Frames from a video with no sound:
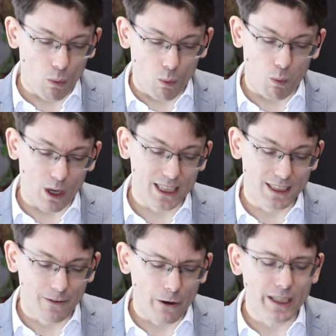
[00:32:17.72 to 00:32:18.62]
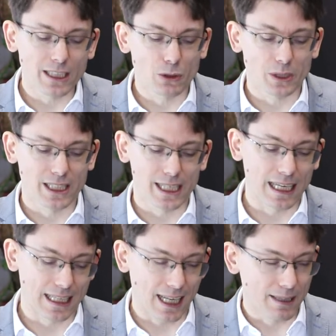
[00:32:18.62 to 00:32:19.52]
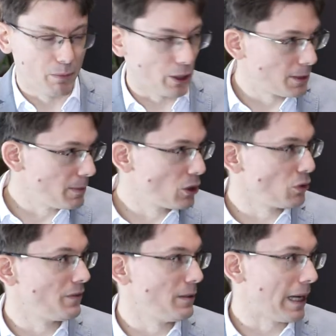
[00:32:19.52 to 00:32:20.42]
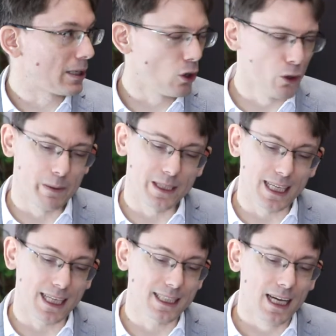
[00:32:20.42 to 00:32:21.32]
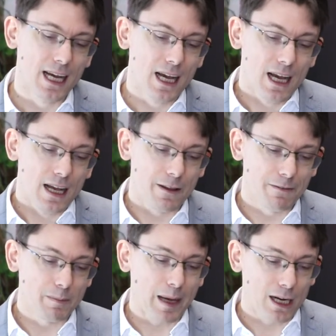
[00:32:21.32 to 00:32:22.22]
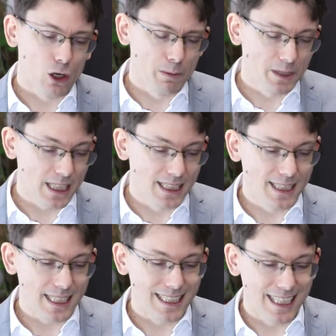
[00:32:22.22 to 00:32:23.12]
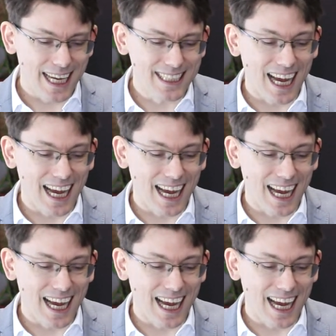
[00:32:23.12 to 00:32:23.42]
what is very interesting, and that brings me to the feedback loop, is that the feedback loops, it's yet